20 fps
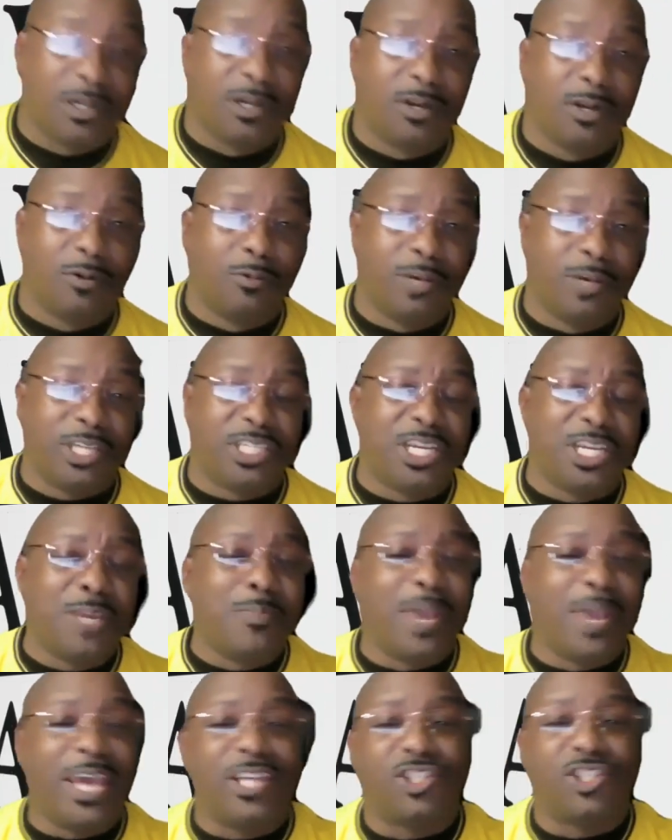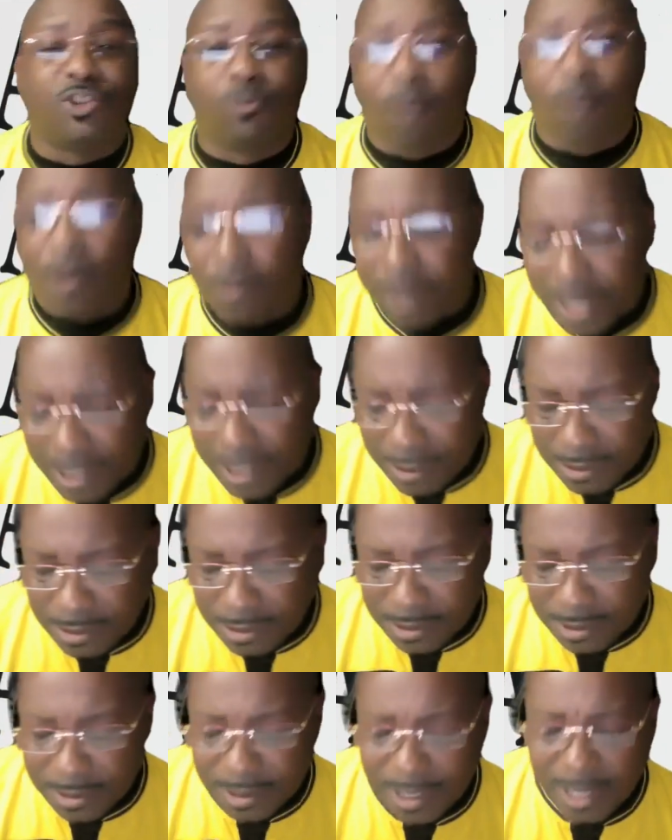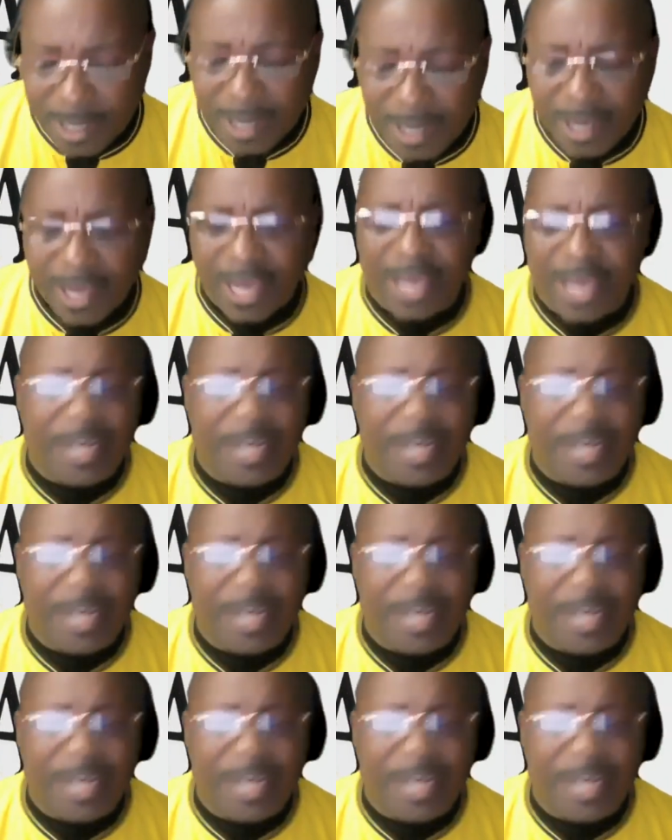which he makes groanings and